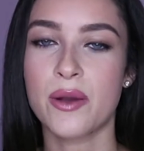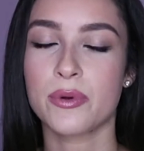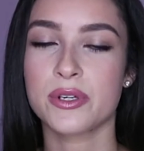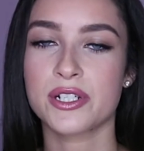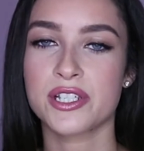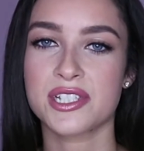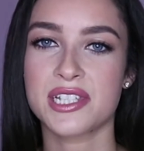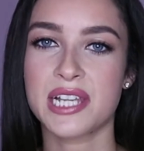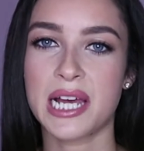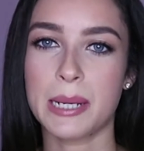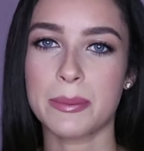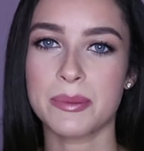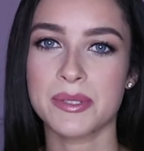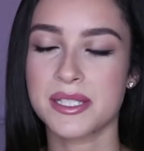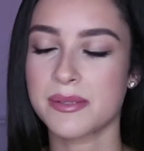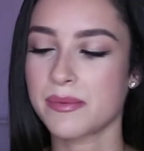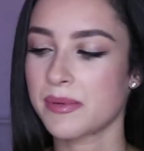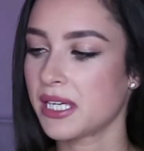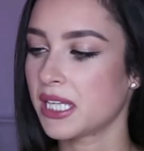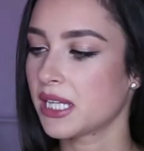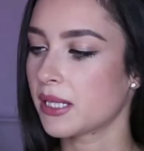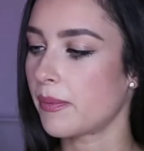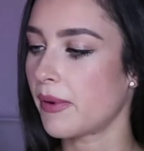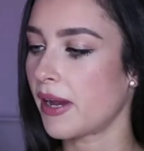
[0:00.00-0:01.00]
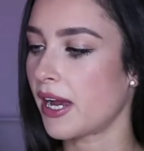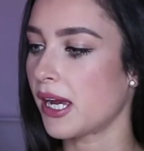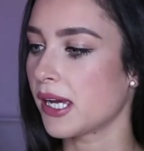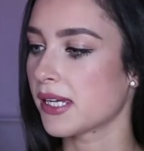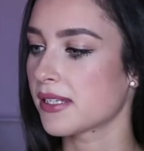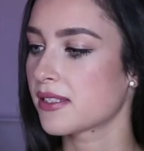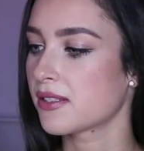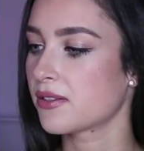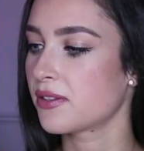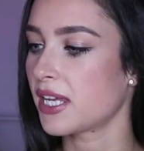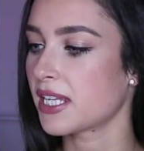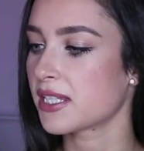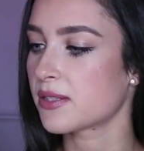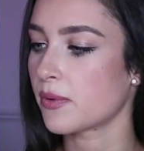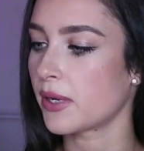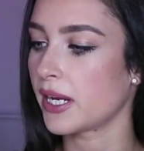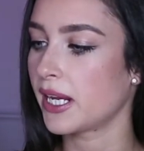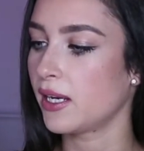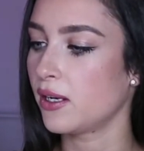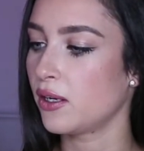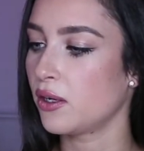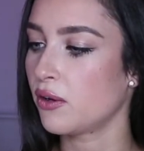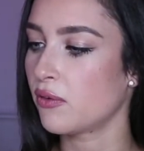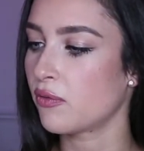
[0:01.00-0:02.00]
which has happened to me in the past. That's why
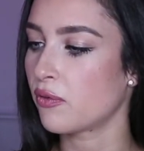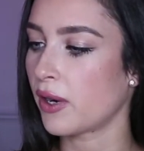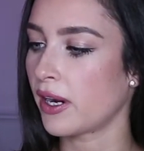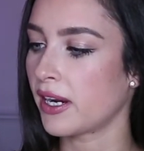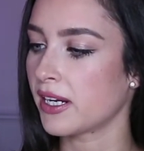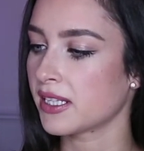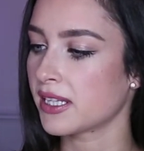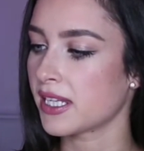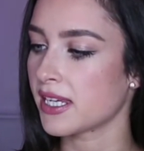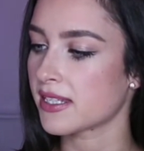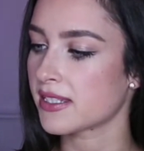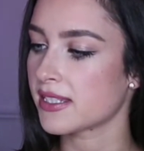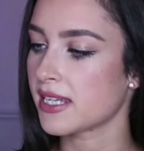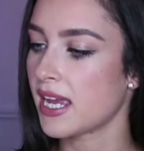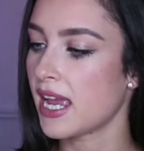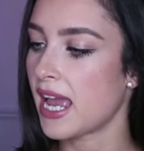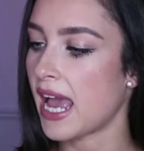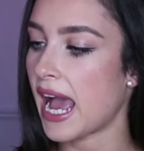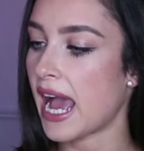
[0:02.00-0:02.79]
I love wearing this.